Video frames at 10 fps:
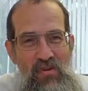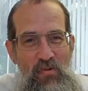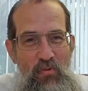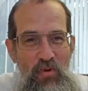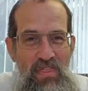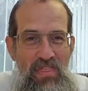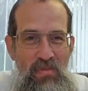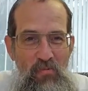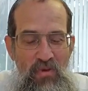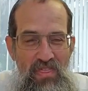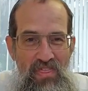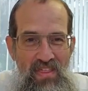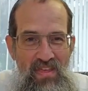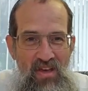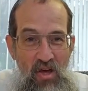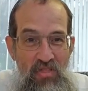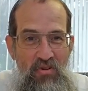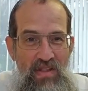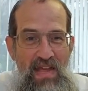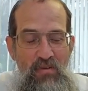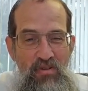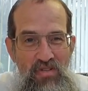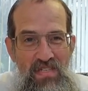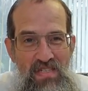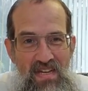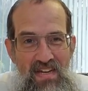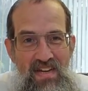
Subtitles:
with other languages.